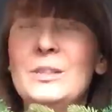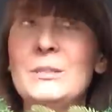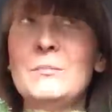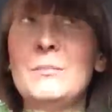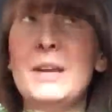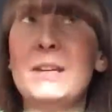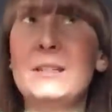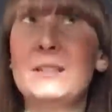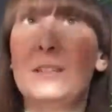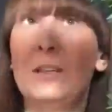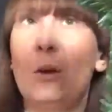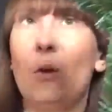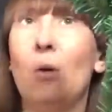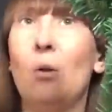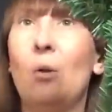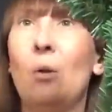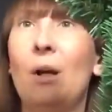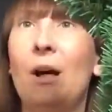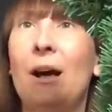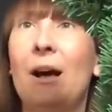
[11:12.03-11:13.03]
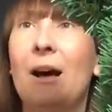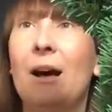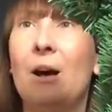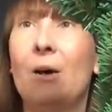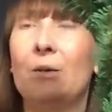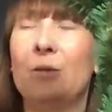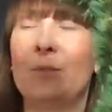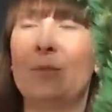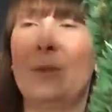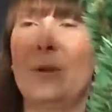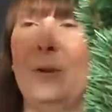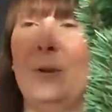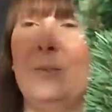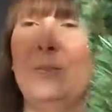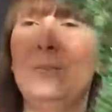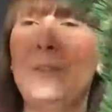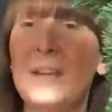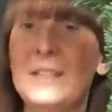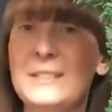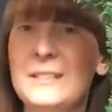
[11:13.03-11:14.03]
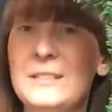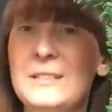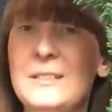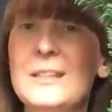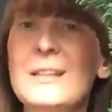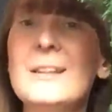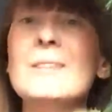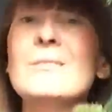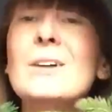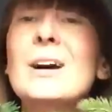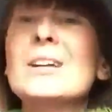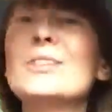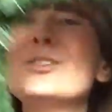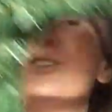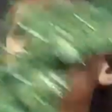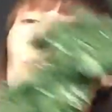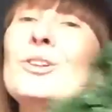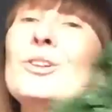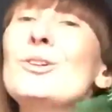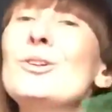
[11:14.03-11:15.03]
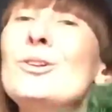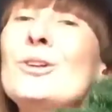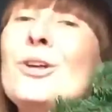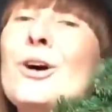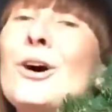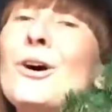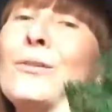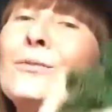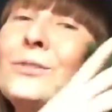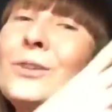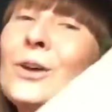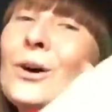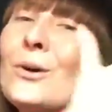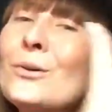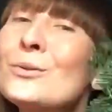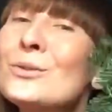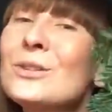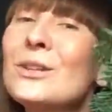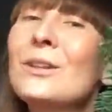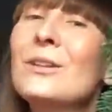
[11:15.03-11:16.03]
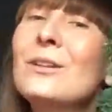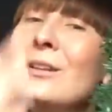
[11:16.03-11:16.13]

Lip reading: It makes the whole house very festive. I just love those.